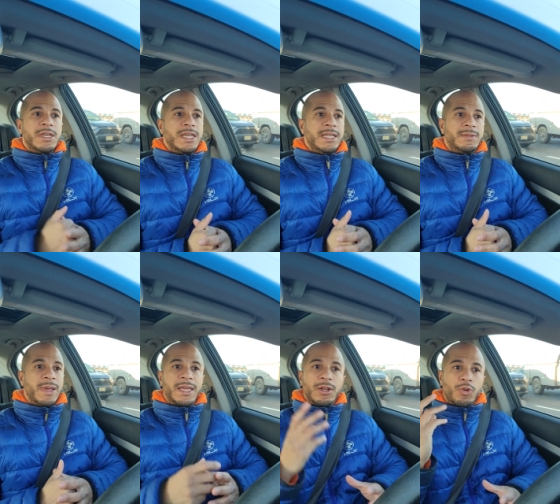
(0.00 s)
he's
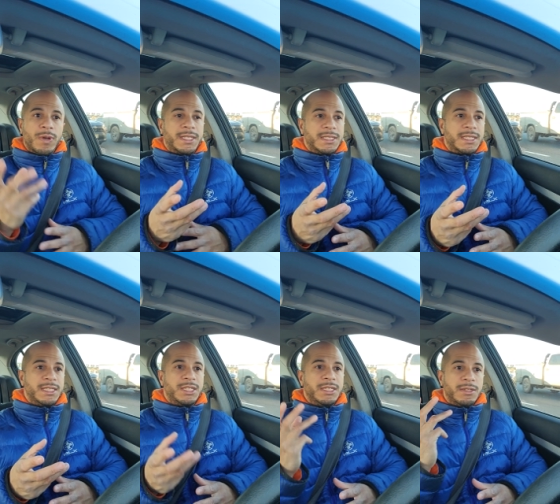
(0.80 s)
making a quick
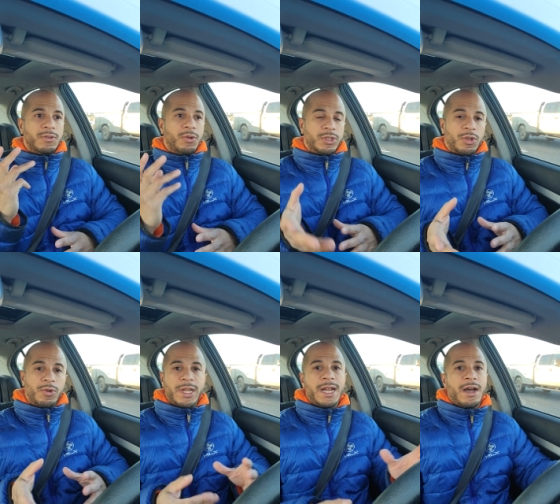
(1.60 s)
decision or
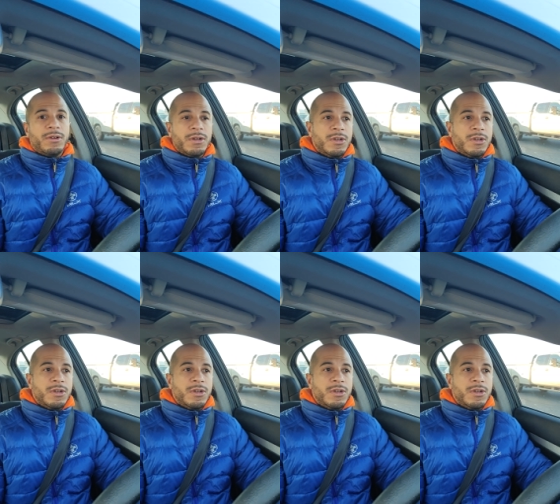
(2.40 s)
throwing it out